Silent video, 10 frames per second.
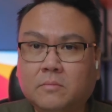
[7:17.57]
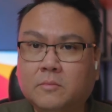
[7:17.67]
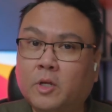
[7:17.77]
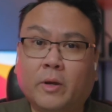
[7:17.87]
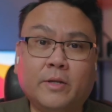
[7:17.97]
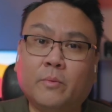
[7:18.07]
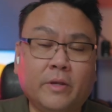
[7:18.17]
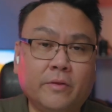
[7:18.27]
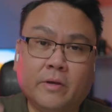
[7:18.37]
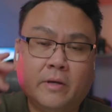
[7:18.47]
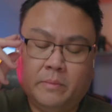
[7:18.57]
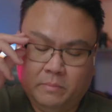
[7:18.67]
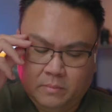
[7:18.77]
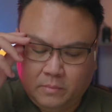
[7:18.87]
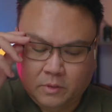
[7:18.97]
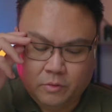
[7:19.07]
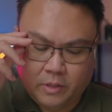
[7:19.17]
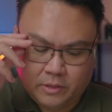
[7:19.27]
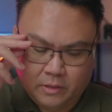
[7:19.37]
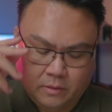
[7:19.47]
No, I don't hear the hum. It's
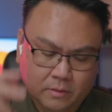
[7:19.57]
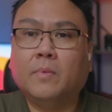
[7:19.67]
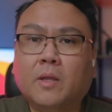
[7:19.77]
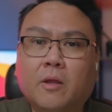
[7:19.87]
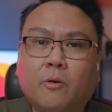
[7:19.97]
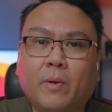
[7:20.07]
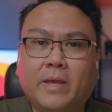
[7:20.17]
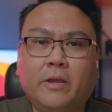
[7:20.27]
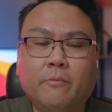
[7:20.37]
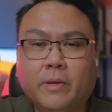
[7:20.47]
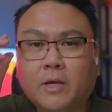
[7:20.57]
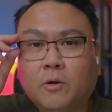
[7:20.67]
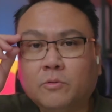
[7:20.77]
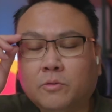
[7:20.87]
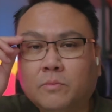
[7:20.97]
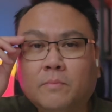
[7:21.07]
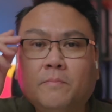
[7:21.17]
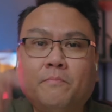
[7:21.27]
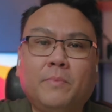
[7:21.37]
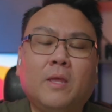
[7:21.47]
crazy. All right, here we go.
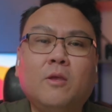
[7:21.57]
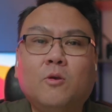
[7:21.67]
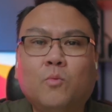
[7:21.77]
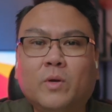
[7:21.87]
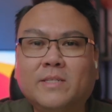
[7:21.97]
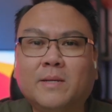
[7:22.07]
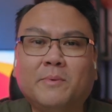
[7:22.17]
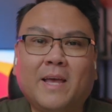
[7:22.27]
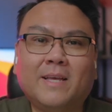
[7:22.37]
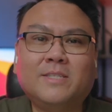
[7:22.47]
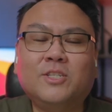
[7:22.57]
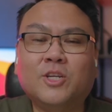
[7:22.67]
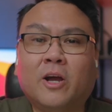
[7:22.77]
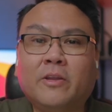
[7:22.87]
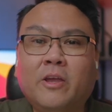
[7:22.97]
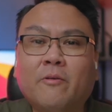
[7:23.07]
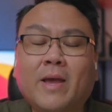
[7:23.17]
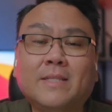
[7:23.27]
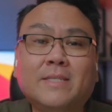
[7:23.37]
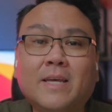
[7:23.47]
What is up, guys? John here
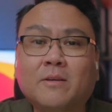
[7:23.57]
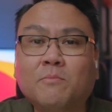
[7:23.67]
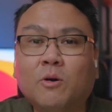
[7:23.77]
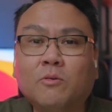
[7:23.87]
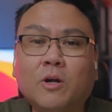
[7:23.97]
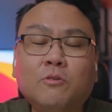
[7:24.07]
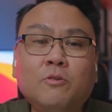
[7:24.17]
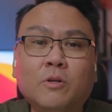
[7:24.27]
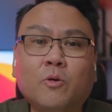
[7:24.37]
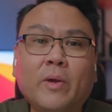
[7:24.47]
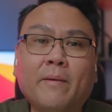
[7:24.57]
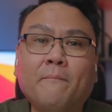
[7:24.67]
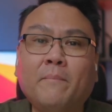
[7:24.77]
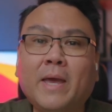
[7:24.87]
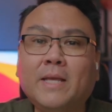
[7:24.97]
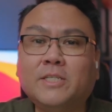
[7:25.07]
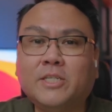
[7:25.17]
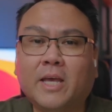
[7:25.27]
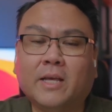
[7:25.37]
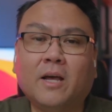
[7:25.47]
at TEMU Go, doing a quick mic
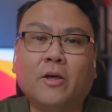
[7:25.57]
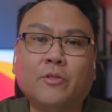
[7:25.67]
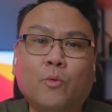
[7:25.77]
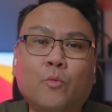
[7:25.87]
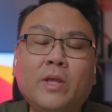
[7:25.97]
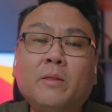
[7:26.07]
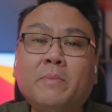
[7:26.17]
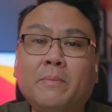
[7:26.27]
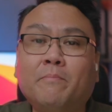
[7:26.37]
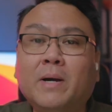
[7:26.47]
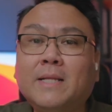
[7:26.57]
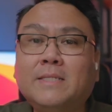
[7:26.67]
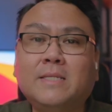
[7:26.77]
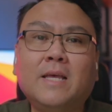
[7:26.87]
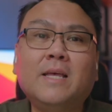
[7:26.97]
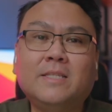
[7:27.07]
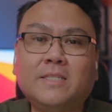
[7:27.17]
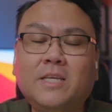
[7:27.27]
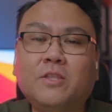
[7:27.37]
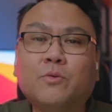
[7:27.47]
check on the Realme Buds
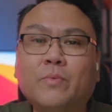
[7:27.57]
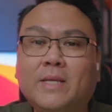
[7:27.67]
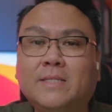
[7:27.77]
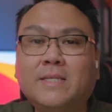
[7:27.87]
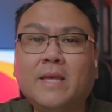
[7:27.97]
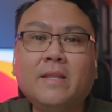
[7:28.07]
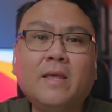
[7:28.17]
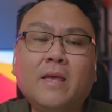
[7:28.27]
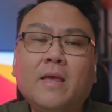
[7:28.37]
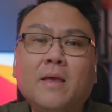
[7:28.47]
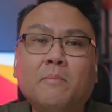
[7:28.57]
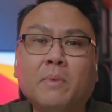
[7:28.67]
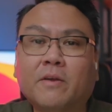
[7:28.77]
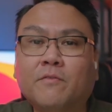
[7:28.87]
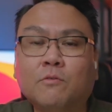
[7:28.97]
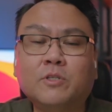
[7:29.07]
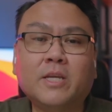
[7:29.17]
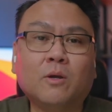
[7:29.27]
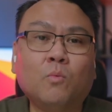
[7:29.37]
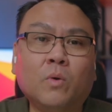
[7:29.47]
T310. Microphone
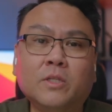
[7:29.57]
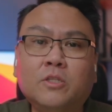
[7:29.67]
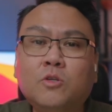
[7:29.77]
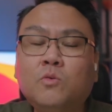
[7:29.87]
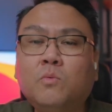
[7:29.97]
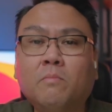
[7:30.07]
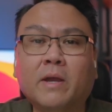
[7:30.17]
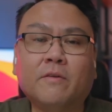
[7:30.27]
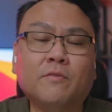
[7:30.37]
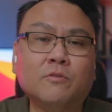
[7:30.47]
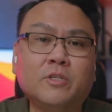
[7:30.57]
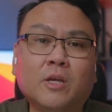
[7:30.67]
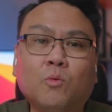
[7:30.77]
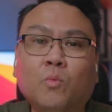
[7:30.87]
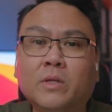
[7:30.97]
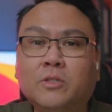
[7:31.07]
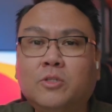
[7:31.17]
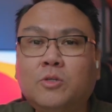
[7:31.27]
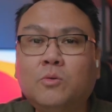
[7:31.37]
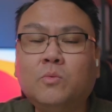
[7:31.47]
check 1 2, microphone check 1
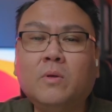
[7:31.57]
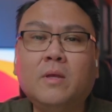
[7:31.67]
2.